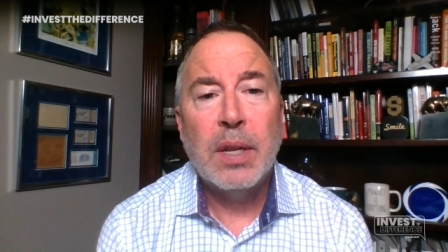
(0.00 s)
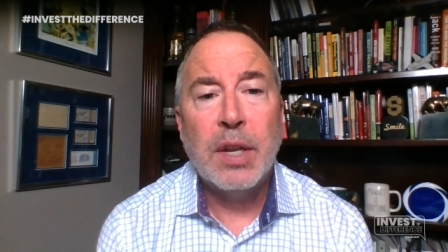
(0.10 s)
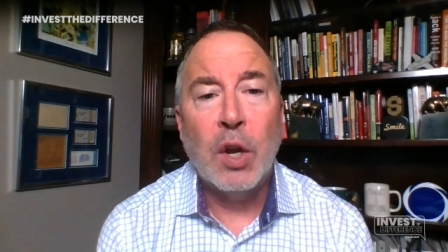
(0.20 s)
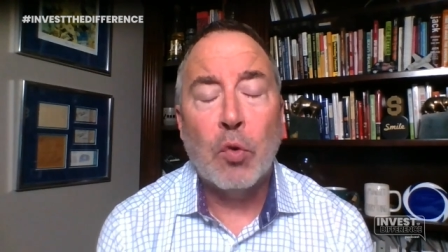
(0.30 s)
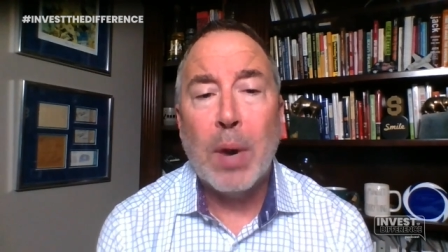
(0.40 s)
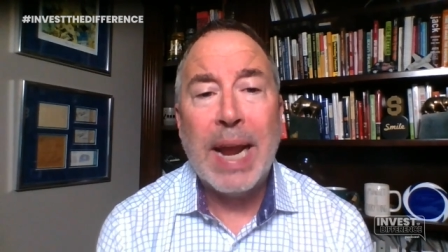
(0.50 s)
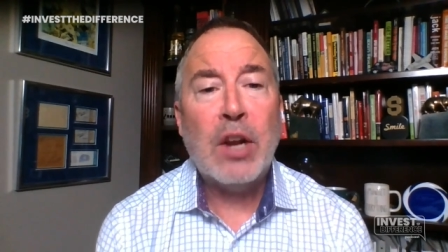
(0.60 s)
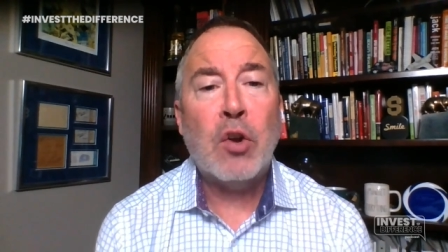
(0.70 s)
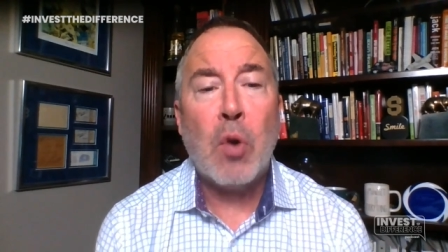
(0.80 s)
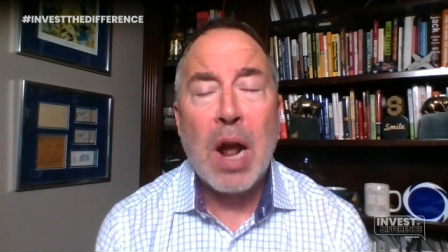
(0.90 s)
You know, Ray
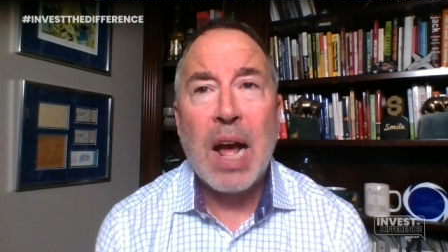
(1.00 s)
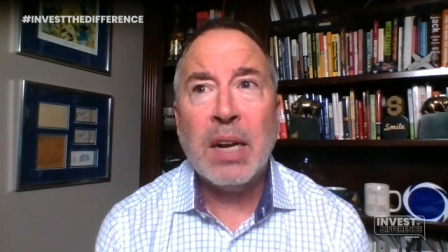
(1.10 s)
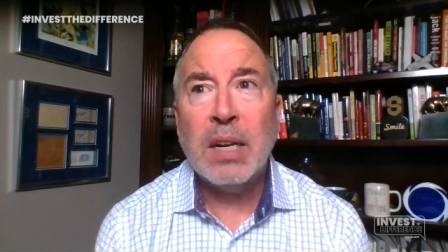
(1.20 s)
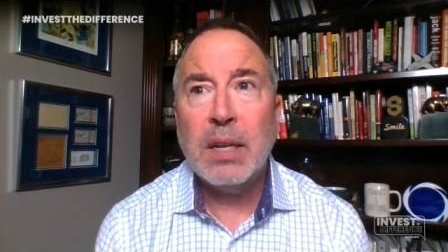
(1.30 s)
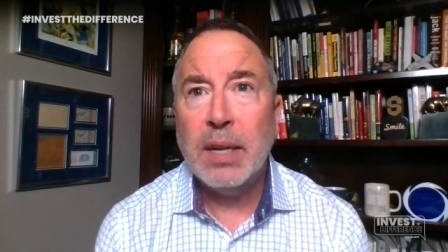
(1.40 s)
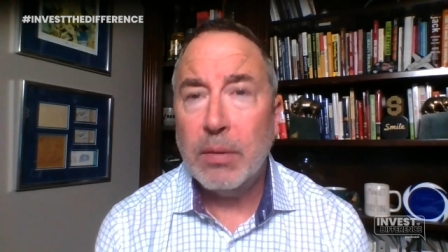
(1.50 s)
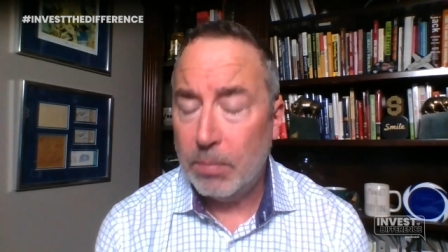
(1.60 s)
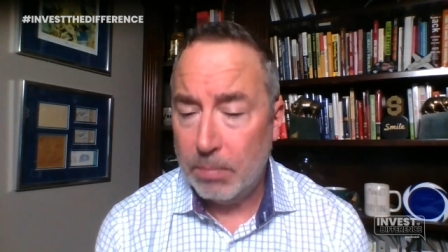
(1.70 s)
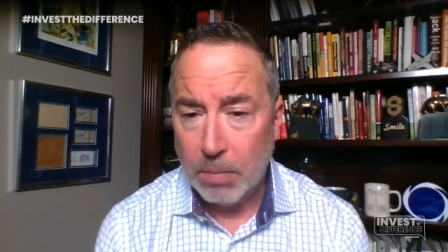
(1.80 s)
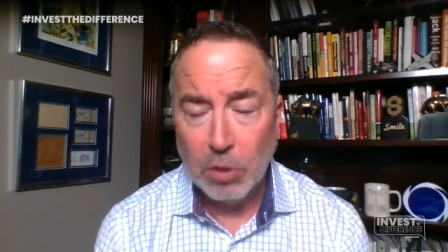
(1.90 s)
Kroc
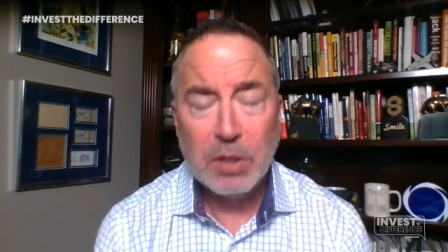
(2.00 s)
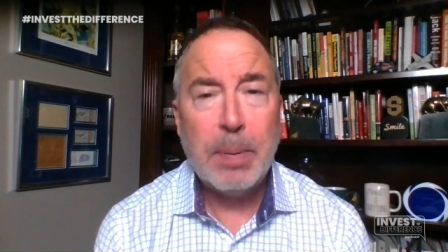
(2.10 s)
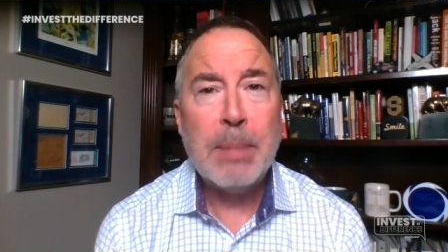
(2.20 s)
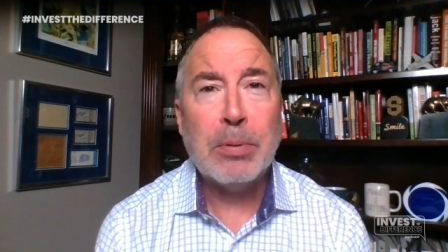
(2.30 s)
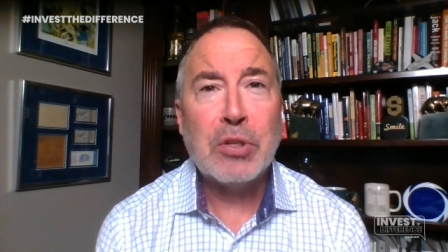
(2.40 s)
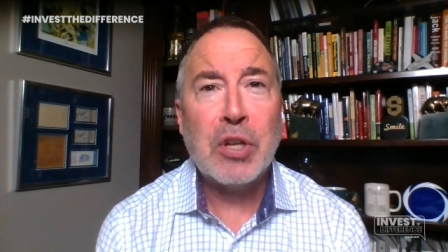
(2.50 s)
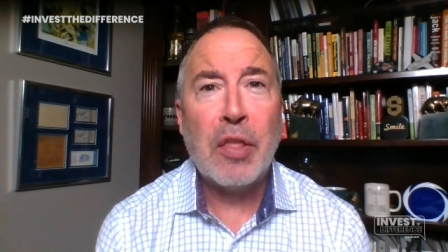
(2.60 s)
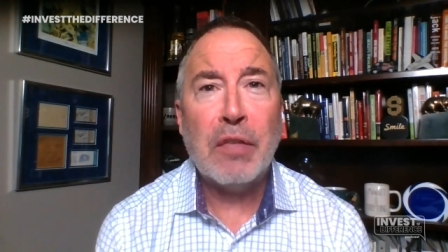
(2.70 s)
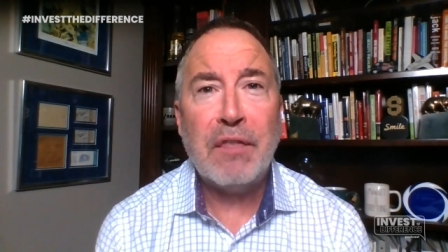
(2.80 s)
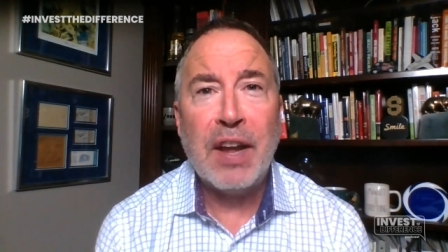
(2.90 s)
most people
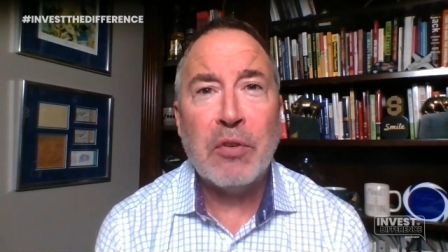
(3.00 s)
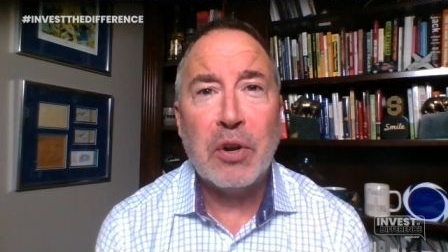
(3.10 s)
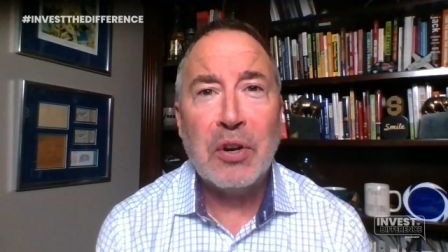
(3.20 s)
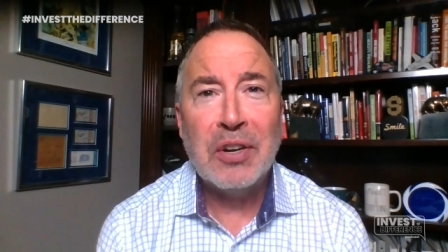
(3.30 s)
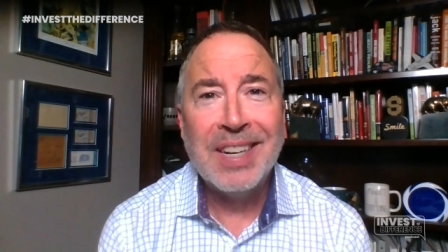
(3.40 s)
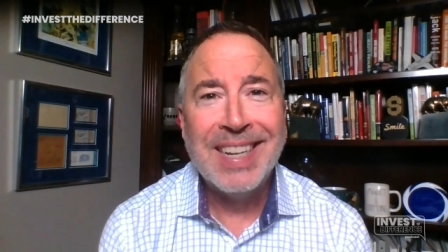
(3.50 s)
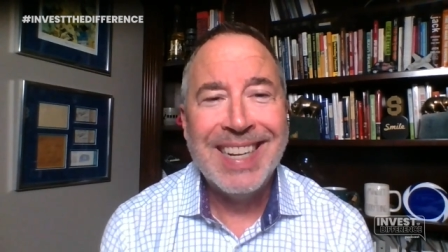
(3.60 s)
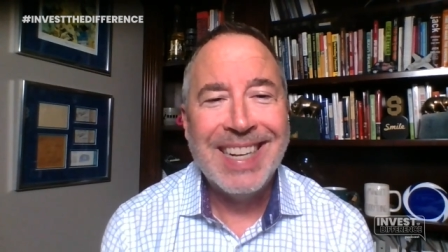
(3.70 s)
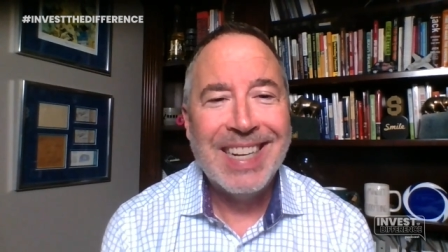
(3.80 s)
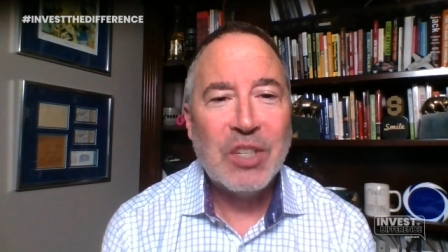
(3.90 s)
saw the founder.
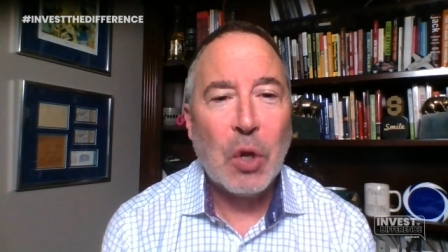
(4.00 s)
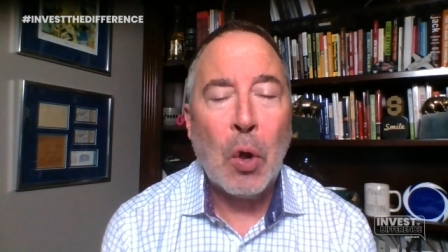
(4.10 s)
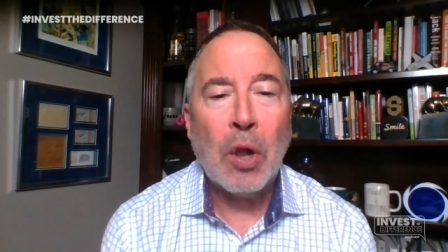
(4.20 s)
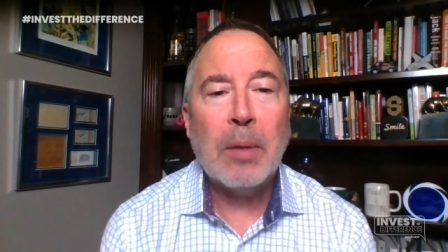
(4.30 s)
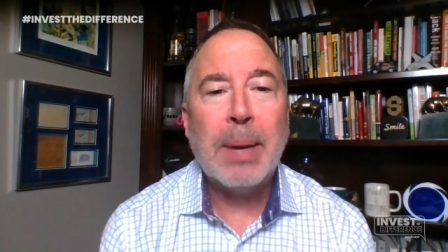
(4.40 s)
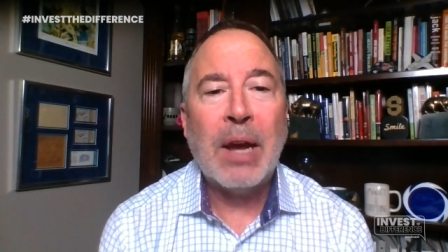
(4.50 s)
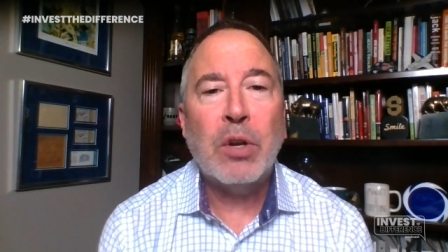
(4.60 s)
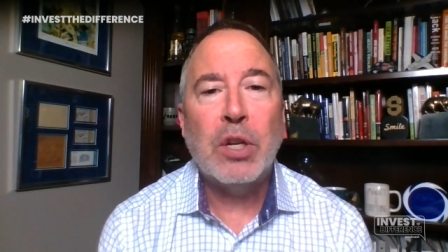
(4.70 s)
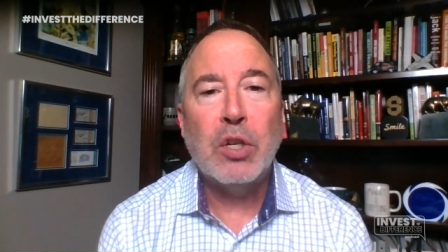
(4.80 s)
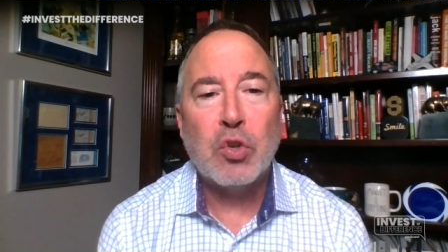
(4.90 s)
It's all about
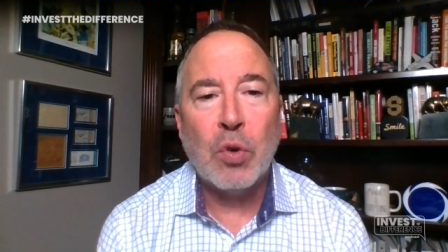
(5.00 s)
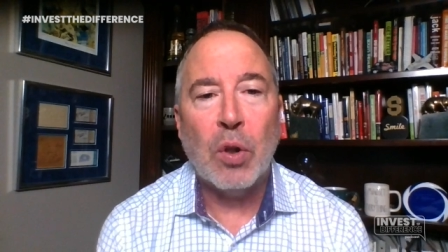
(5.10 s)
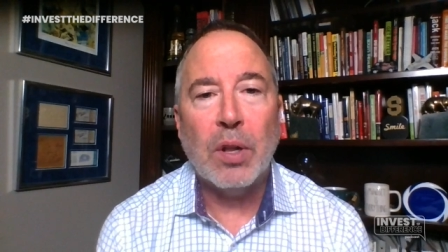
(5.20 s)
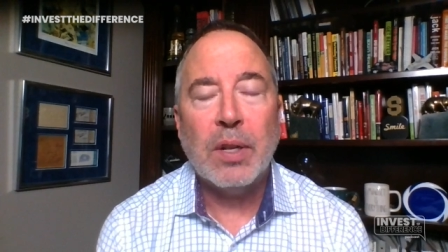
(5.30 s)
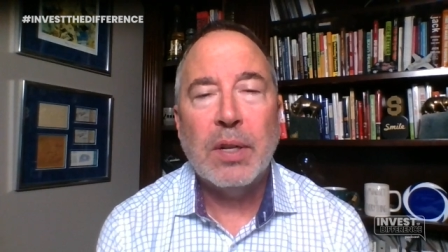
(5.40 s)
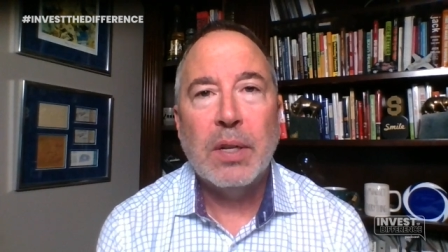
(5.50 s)
control.